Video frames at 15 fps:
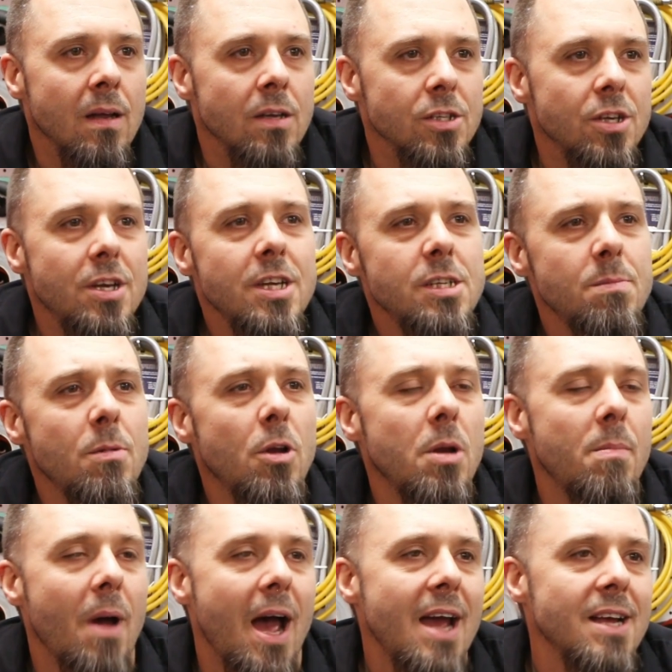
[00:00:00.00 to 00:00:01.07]
So disability
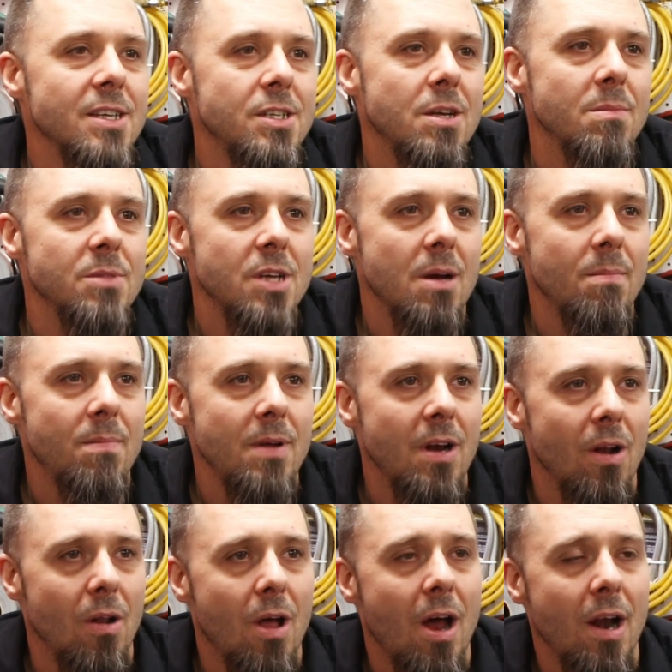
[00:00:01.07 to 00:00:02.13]
bias comes up in
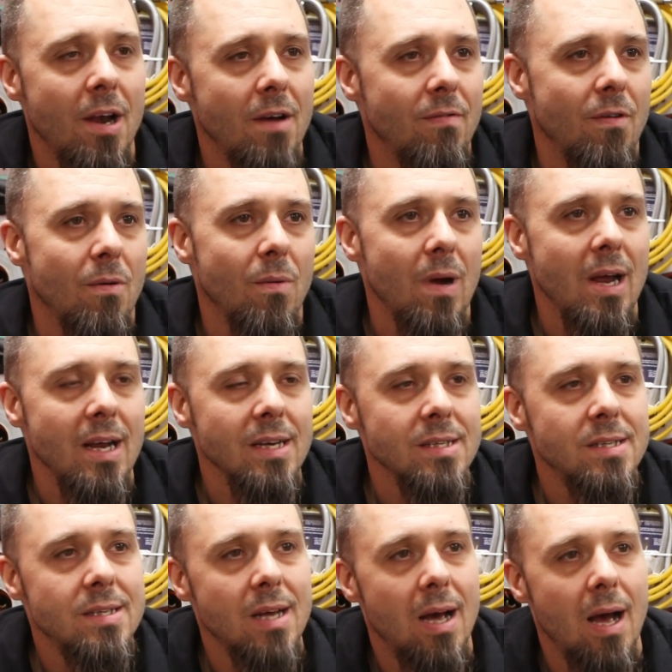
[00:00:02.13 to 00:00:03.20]
a lot of different
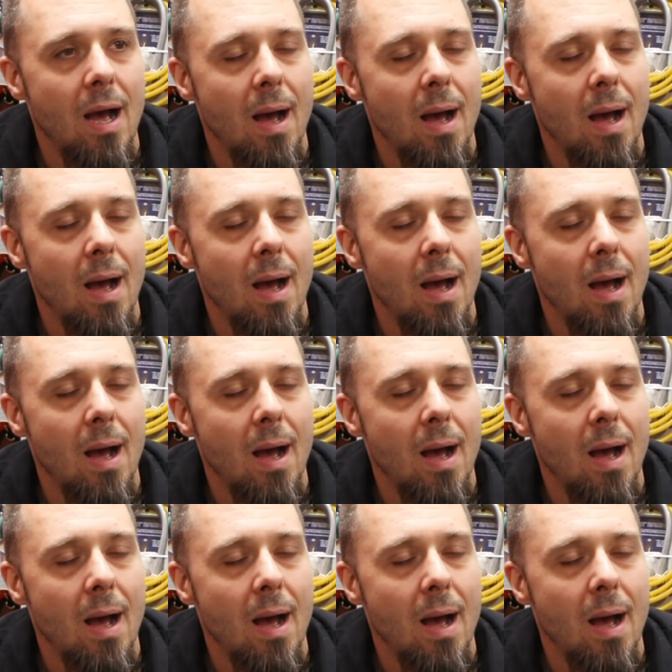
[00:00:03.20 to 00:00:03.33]
ways.